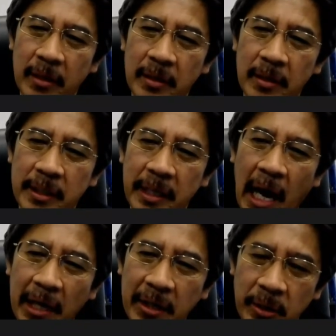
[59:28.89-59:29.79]
The art
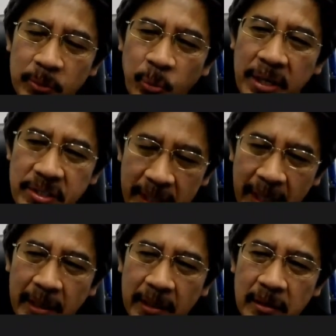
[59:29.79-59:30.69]
of
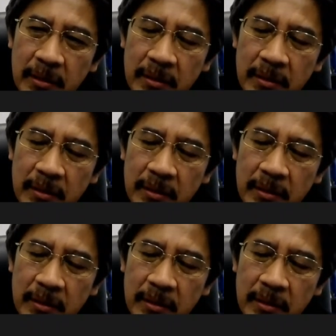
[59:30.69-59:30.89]
questioning,